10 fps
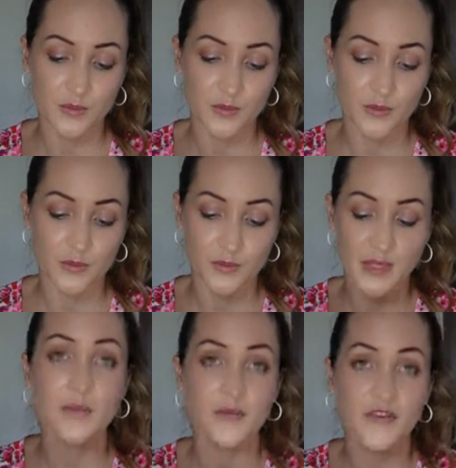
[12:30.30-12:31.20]

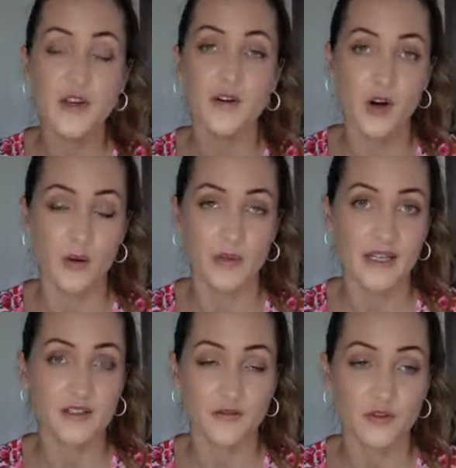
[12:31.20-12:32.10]
big fear
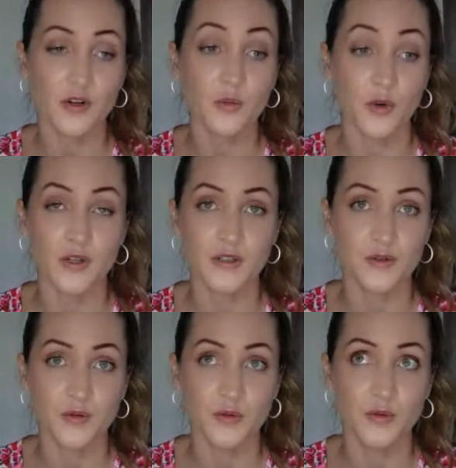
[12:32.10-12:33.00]
complex of not wanting
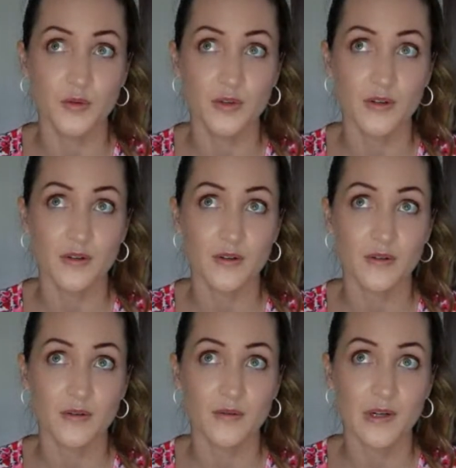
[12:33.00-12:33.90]
to
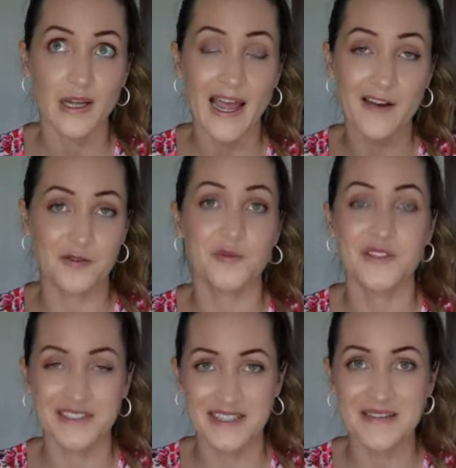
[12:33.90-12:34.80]
have to
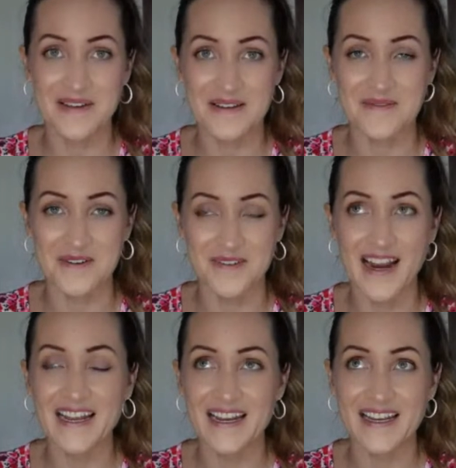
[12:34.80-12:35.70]
build a team anymore,
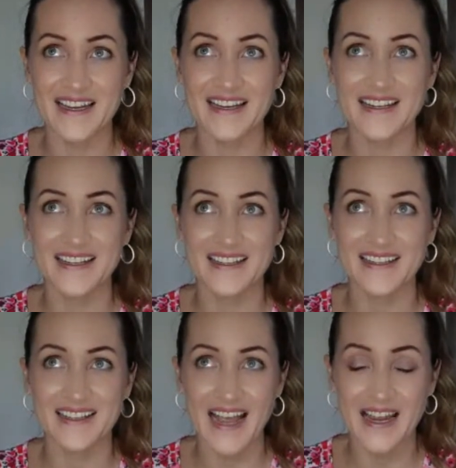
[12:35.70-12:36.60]
right? And
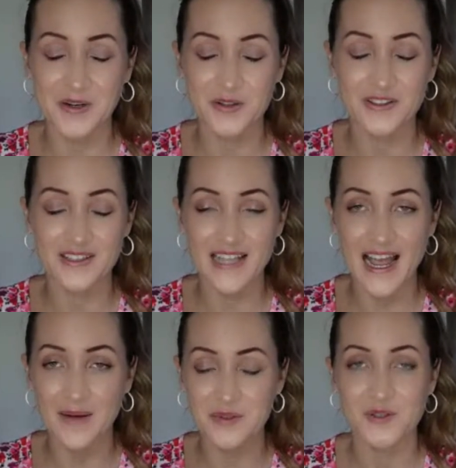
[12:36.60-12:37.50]
I could
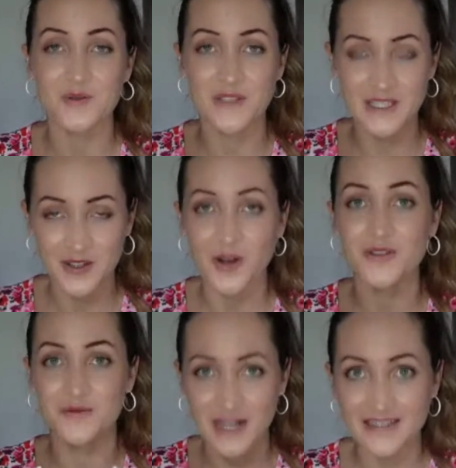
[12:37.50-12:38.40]
absolutely not
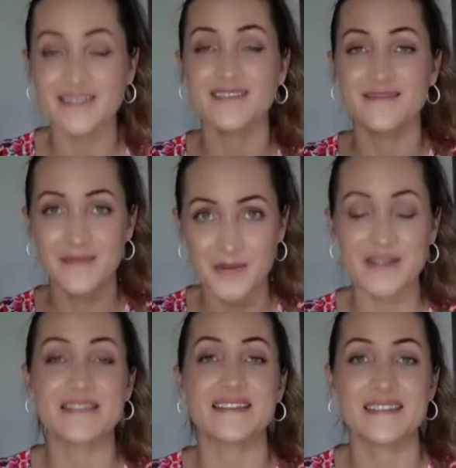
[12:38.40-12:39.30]
run my
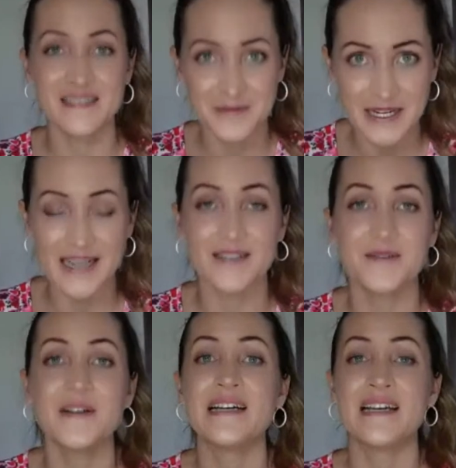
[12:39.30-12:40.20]
business the way I
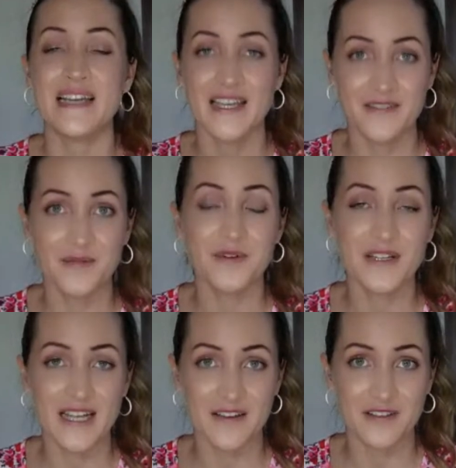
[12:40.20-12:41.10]
do if I
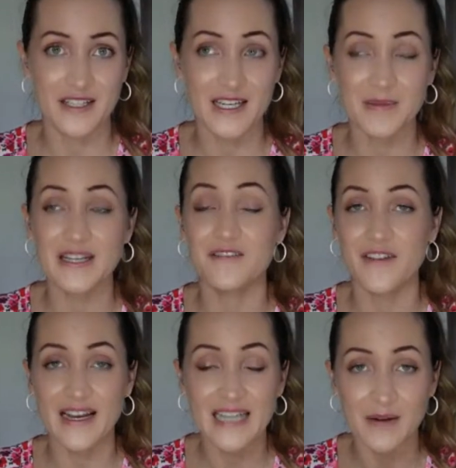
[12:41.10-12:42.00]
wouldn't have a team. And in
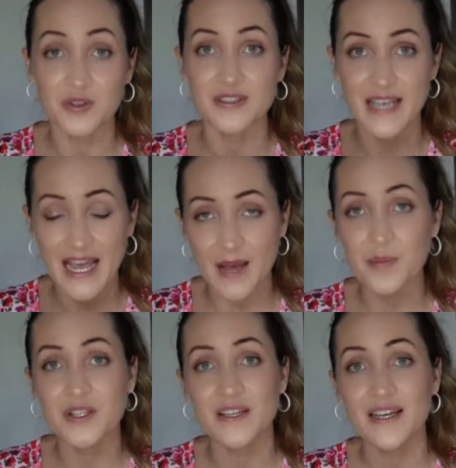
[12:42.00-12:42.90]
fact, I was
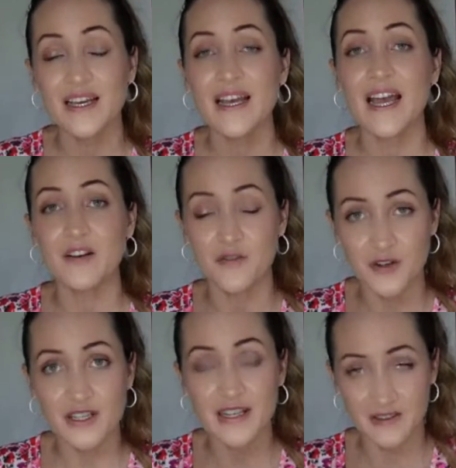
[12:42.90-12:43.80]
capped at
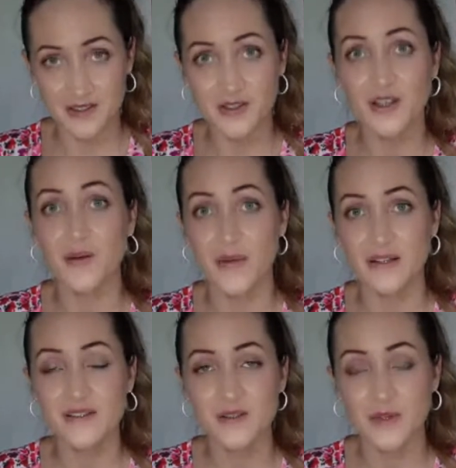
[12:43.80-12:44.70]
$30,000 a
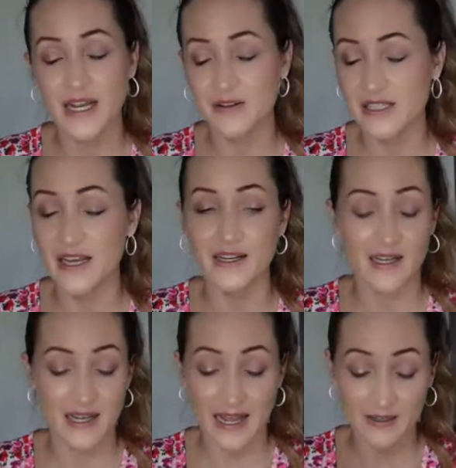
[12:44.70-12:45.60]
month when I was like,
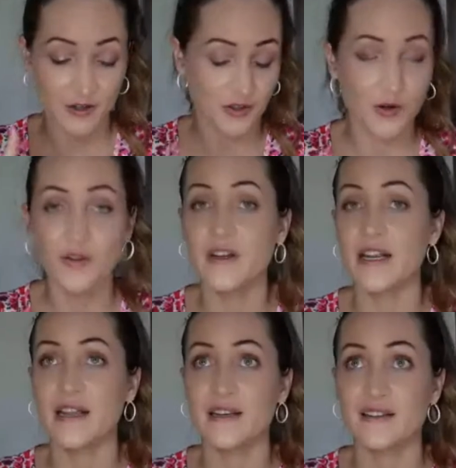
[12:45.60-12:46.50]
I got COVID,
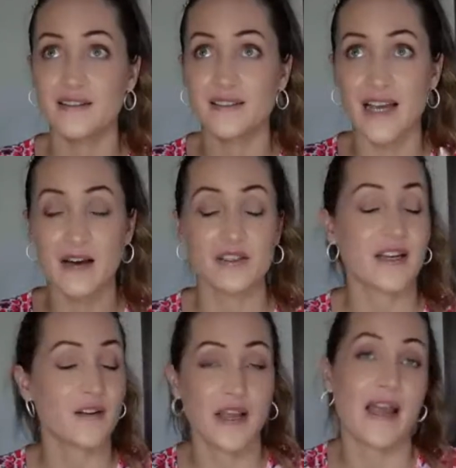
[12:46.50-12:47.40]
and I was
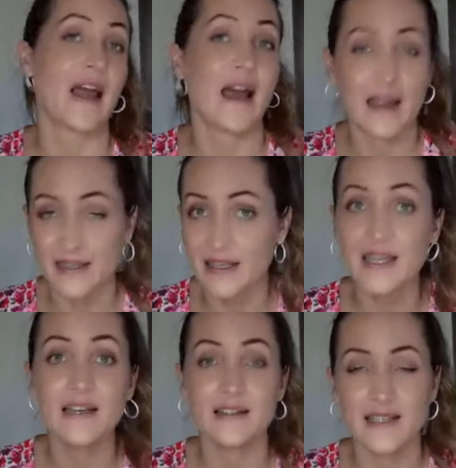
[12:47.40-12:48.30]
like, okay, I
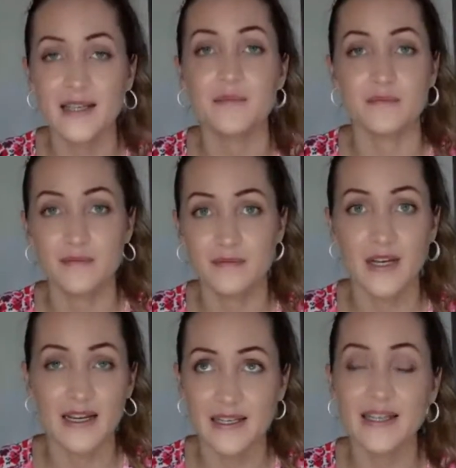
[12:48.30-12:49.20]
need a team.
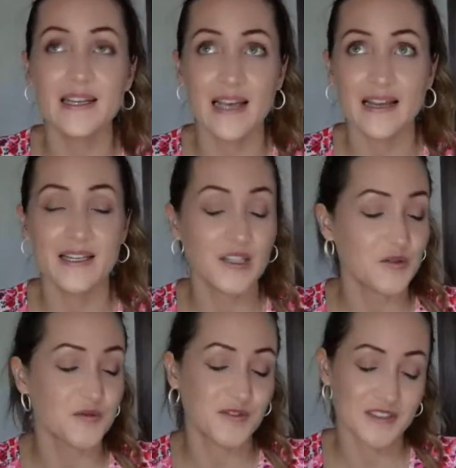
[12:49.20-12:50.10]
I need
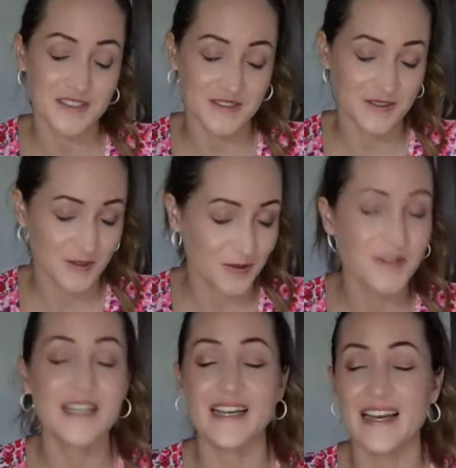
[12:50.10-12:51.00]
to just do
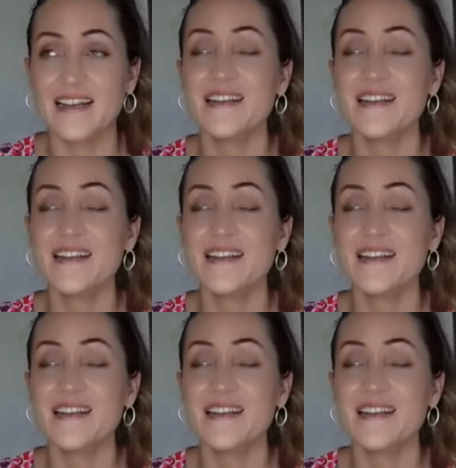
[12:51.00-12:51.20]
it again.